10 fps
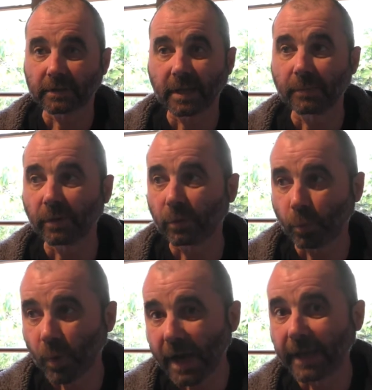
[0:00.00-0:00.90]
come a
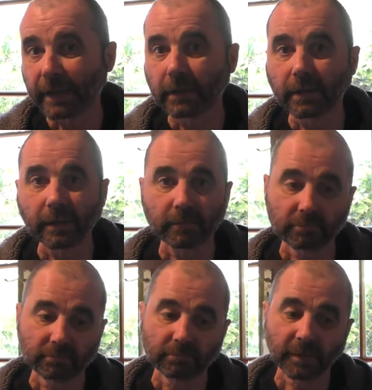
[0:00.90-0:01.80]
long way, and
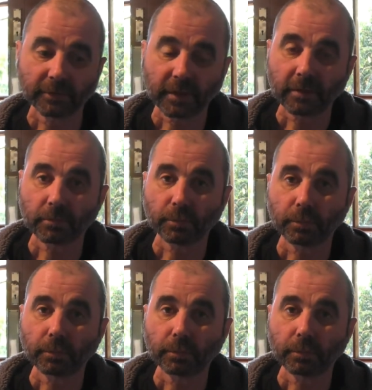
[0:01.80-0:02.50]
if you can